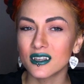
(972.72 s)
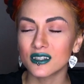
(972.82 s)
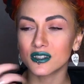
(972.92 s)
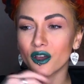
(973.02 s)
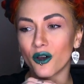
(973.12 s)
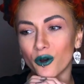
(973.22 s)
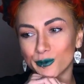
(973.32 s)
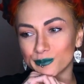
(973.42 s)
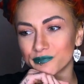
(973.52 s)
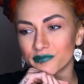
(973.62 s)

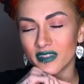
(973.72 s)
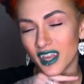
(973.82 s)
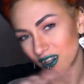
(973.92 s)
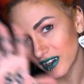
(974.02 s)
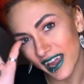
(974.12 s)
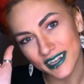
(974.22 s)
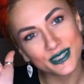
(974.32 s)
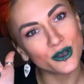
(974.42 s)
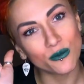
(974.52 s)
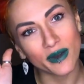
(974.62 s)
So thank you guys
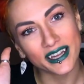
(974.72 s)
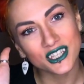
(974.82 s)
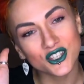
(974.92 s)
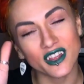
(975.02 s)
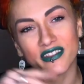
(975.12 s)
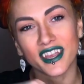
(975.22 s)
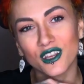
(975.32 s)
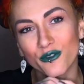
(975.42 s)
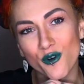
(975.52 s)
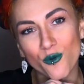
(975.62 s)
so much and thank
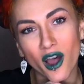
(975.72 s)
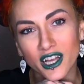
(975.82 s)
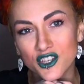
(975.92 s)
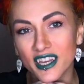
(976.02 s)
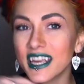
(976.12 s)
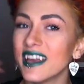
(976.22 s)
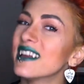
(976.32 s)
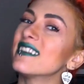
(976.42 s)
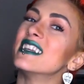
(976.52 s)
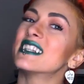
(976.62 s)
you for watching.
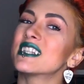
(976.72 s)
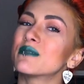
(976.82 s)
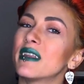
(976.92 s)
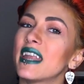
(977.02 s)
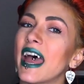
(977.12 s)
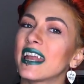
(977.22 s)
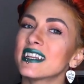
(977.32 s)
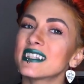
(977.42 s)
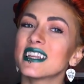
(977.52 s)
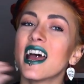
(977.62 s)
This is
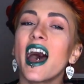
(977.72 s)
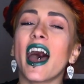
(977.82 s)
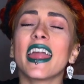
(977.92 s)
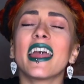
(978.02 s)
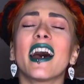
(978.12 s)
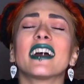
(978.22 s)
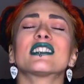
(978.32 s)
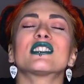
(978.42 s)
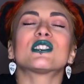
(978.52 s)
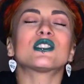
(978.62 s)
Bananas. I had
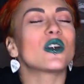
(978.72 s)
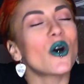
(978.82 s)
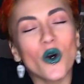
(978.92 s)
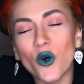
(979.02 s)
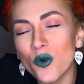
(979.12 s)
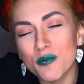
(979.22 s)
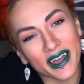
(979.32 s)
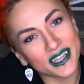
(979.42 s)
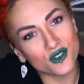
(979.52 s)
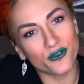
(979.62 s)
so
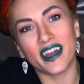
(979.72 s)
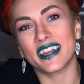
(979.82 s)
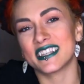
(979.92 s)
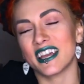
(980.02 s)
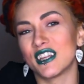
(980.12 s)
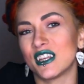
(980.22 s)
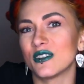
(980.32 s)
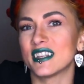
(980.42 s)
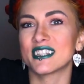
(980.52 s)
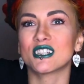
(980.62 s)
much fun telling
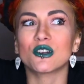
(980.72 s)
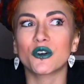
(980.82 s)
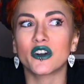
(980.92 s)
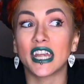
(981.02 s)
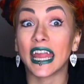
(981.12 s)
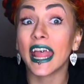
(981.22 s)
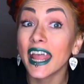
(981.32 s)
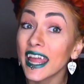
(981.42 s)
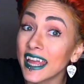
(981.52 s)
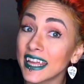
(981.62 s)
you this story
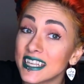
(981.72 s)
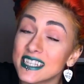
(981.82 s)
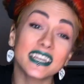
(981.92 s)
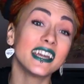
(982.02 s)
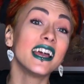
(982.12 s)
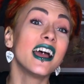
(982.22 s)
and